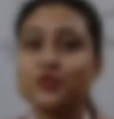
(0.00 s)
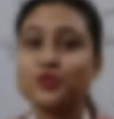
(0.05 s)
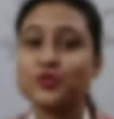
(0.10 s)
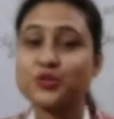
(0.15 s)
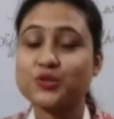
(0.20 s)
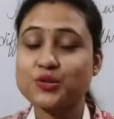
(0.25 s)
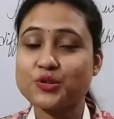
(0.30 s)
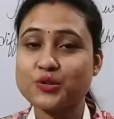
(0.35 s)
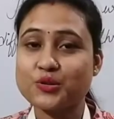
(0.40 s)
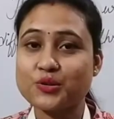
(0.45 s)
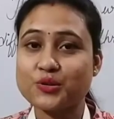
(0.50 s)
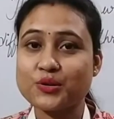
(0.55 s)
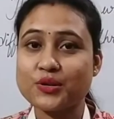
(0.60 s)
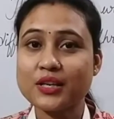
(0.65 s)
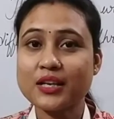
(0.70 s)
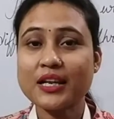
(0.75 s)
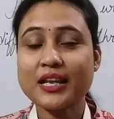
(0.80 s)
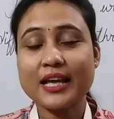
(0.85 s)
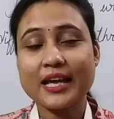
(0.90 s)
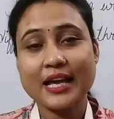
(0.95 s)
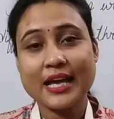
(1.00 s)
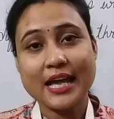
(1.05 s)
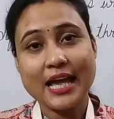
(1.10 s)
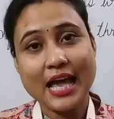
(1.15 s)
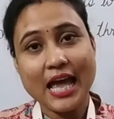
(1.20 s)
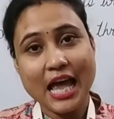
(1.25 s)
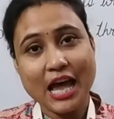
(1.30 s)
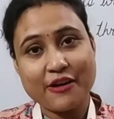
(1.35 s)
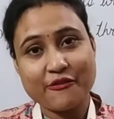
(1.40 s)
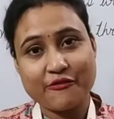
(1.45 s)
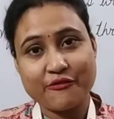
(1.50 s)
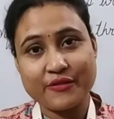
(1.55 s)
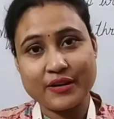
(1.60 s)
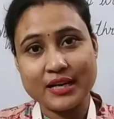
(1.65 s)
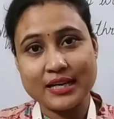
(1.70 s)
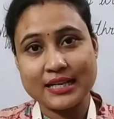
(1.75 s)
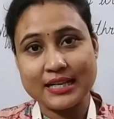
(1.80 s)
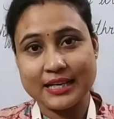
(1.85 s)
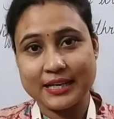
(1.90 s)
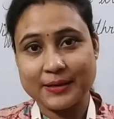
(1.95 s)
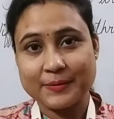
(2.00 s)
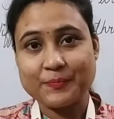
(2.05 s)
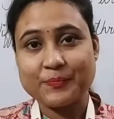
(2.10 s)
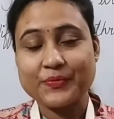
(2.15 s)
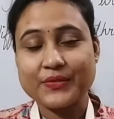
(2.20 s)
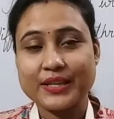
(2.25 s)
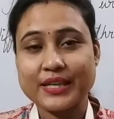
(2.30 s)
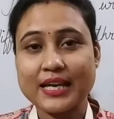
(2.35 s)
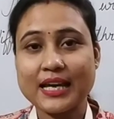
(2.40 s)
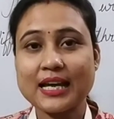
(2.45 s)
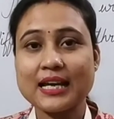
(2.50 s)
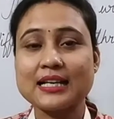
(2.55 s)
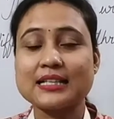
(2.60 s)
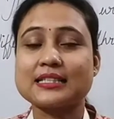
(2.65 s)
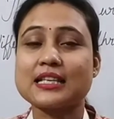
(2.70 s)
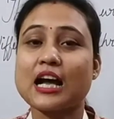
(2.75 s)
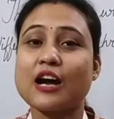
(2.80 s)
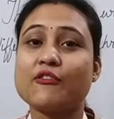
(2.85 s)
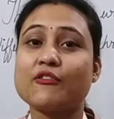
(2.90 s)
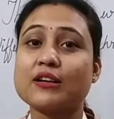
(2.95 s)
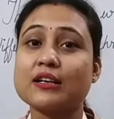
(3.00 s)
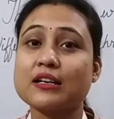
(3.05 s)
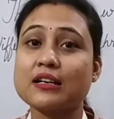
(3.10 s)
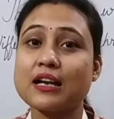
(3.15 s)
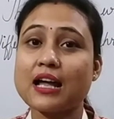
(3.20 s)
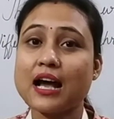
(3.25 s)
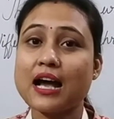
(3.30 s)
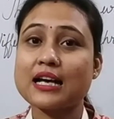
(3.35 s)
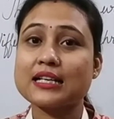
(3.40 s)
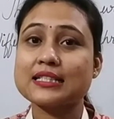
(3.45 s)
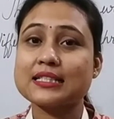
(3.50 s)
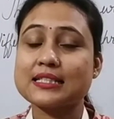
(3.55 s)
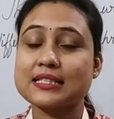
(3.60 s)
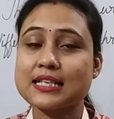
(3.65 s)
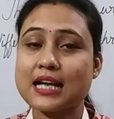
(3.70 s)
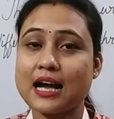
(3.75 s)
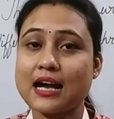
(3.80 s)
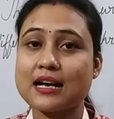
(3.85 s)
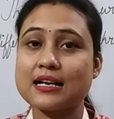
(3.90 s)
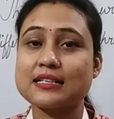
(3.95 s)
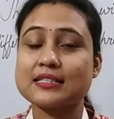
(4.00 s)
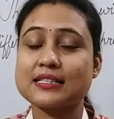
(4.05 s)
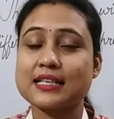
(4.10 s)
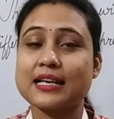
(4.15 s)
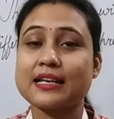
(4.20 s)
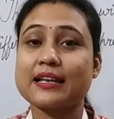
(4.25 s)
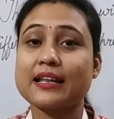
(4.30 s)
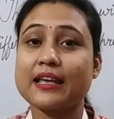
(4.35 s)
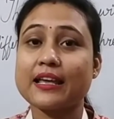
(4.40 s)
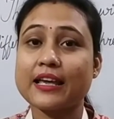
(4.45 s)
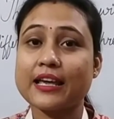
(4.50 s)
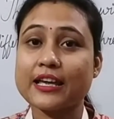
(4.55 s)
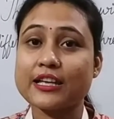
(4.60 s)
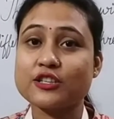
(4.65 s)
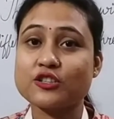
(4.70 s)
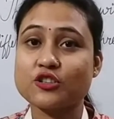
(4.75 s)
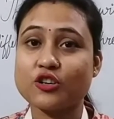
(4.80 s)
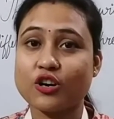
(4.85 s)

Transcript: to school every day. Yes, our class starts at 8